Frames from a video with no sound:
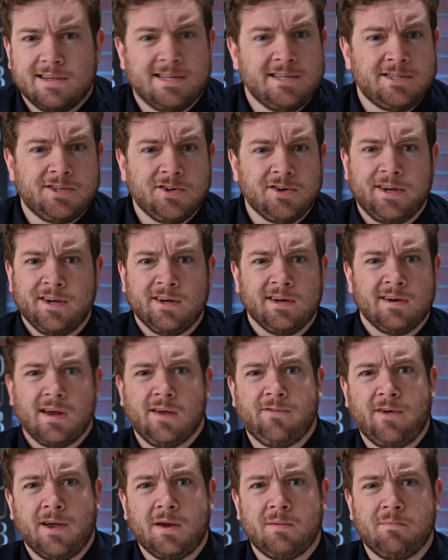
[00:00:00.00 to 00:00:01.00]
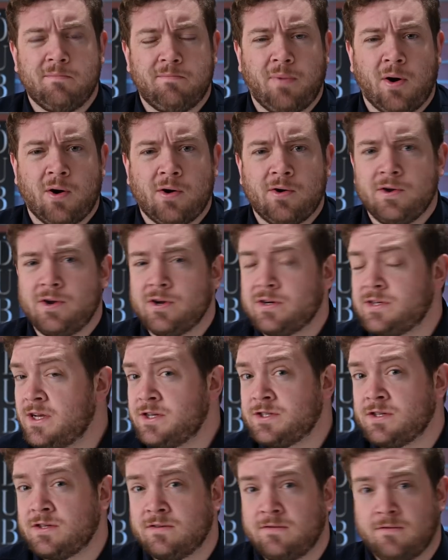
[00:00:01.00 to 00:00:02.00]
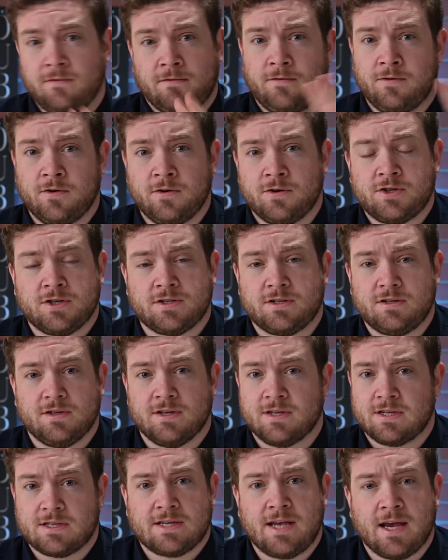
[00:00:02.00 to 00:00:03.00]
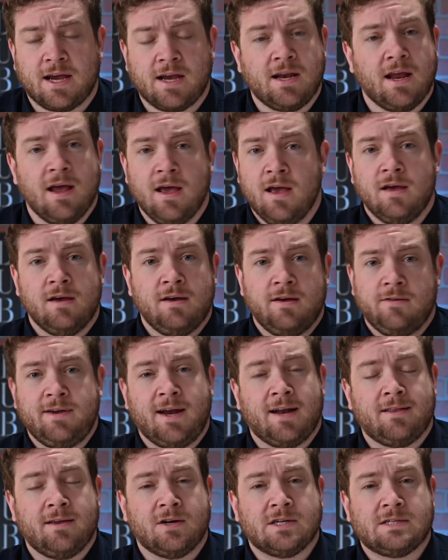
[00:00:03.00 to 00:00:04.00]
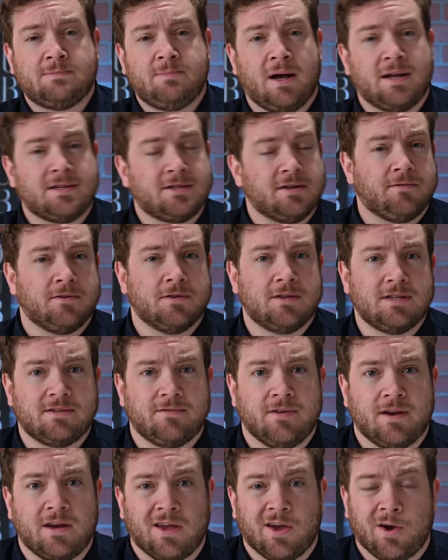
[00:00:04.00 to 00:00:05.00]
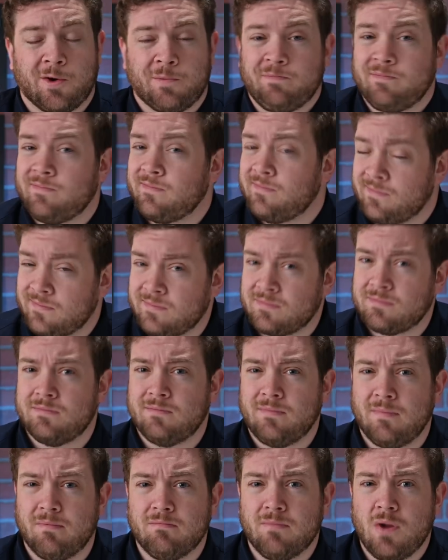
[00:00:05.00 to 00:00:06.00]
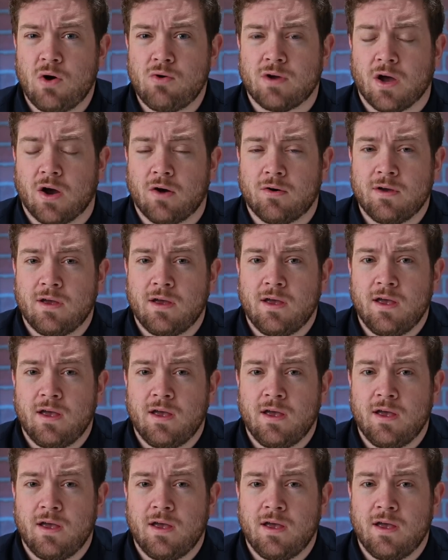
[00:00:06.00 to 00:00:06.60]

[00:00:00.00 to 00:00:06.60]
Since you're here, if I could borrow your attention for just a second, I've got to thank our sponsor for this video, Moko.